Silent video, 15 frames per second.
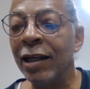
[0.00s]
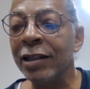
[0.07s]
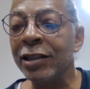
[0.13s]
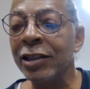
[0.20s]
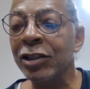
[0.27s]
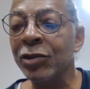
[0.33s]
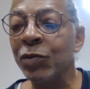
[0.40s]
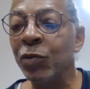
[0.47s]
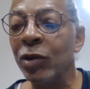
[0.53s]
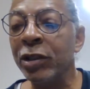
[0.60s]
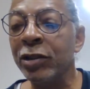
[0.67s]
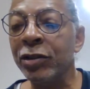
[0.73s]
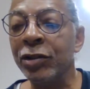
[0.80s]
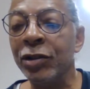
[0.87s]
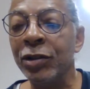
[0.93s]
I just
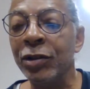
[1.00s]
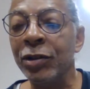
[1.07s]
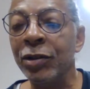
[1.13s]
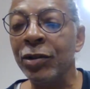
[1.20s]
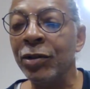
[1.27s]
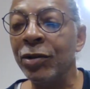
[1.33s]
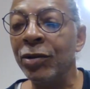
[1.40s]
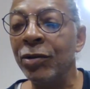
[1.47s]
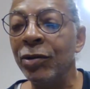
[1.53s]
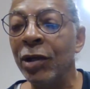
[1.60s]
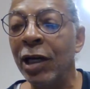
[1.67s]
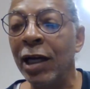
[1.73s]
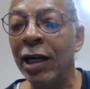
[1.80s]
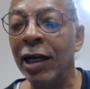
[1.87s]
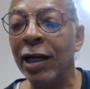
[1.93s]
want to
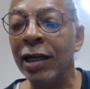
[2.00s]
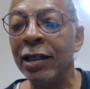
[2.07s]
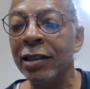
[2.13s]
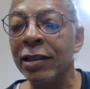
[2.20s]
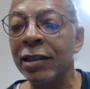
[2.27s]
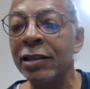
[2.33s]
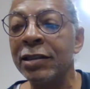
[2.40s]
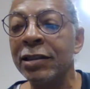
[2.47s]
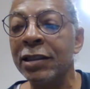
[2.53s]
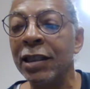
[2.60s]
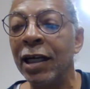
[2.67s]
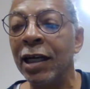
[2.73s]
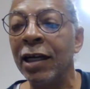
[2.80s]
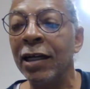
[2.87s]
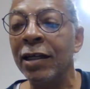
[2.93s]
hide this
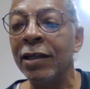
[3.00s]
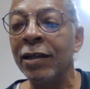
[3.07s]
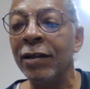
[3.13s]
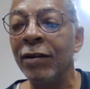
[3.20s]
guy.